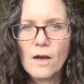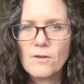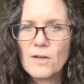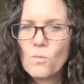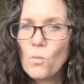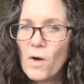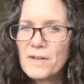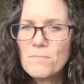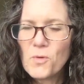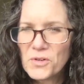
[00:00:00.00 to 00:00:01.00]
All right,
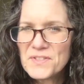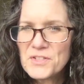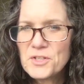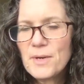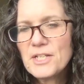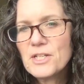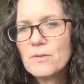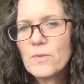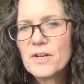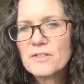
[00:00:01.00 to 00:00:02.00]
one more
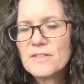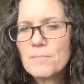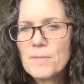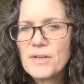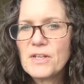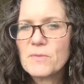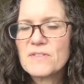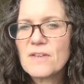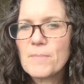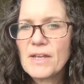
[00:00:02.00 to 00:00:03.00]
situation where supplementing with
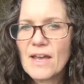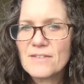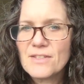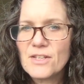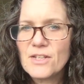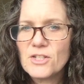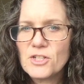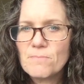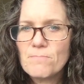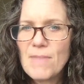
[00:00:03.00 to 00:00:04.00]
stomach acid
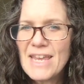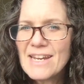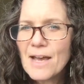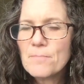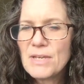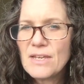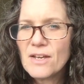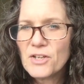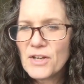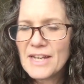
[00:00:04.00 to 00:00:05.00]
may not be
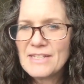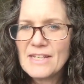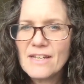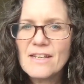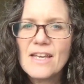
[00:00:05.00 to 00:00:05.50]
a good idea